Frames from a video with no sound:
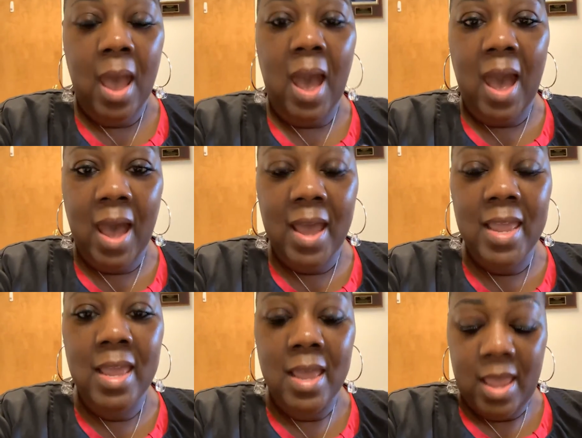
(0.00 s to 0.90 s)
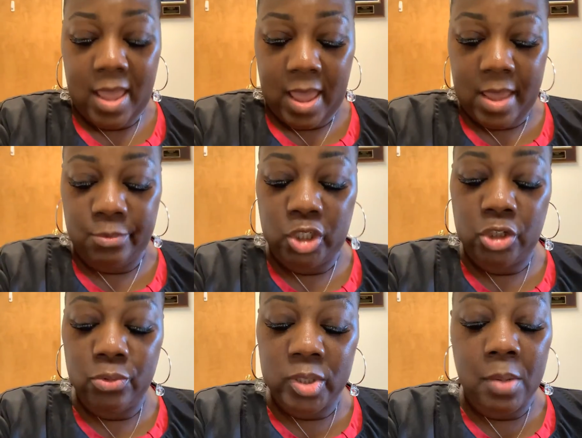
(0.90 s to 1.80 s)
I am
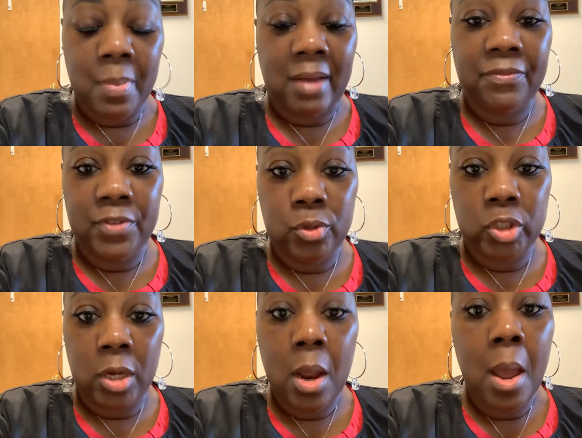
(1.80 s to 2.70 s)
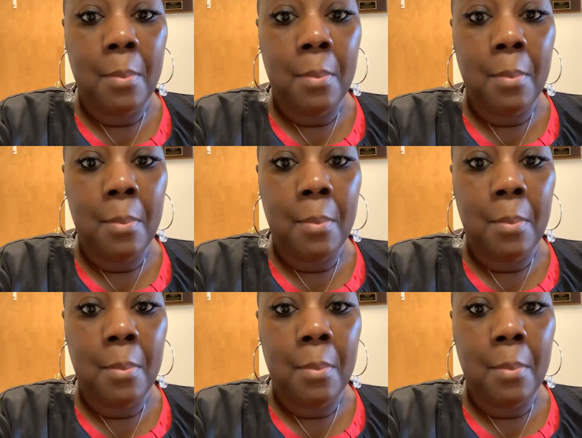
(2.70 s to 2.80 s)
choosing my future